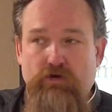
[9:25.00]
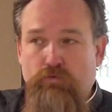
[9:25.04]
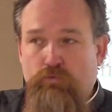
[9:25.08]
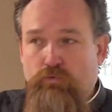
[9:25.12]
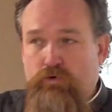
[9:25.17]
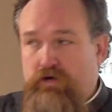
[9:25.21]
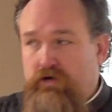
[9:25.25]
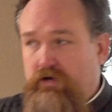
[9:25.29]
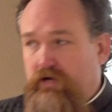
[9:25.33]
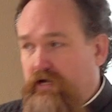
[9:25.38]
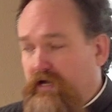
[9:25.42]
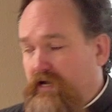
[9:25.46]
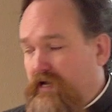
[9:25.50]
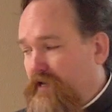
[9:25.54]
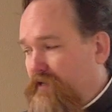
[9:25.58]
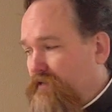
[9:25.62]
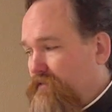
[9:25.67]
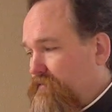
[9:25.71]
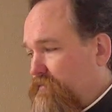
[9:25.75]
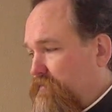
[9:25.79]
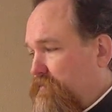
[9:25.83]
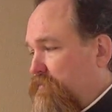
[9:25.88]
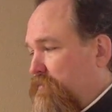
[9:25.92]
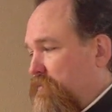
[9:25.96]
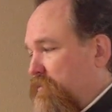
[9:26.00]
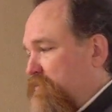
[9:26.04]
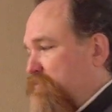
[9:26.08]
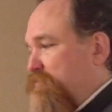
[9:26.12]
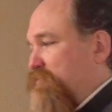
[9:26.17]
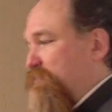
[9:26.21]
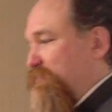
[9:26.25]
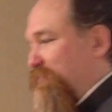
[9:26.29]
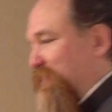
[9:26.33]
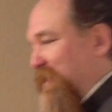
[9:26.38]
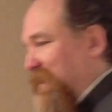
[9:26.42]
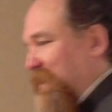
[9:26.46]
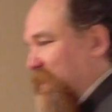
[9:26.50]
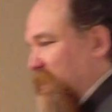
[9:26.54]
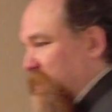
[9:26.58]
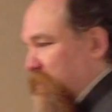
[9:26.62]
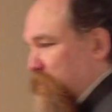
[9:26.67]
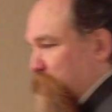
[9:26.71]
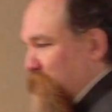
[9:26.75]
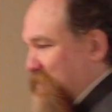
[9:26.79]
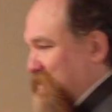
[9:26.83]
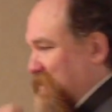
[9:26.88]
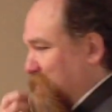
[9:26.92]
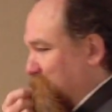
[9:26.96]
were uh,
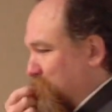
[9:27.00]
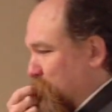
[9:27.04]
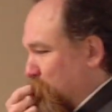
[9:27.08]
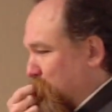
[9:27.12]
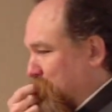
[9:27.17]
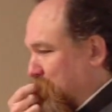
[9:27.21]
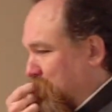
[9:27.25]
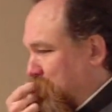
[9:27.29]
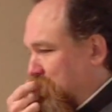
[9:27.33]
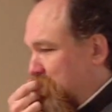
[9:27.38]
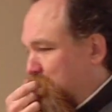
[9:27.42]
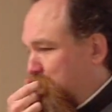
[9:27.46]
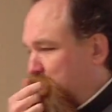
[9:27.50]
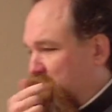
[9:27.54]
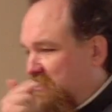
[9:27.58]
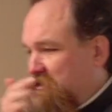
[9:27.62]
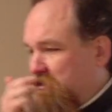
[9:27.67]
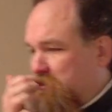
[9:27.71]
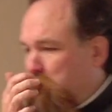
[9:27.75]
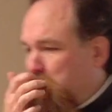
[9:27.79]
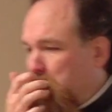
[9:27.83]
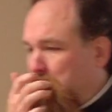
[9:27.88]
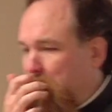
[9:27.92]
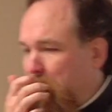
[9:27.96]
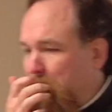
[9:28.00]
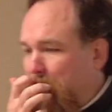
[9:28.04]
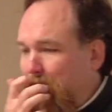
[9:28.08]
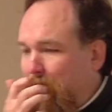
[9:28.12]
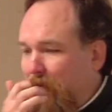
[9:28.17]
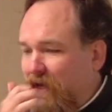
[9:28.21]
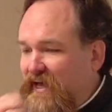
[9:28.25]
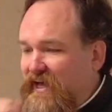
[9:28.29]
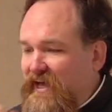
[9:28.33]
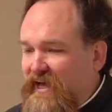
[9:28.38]
freer with invoking that principle.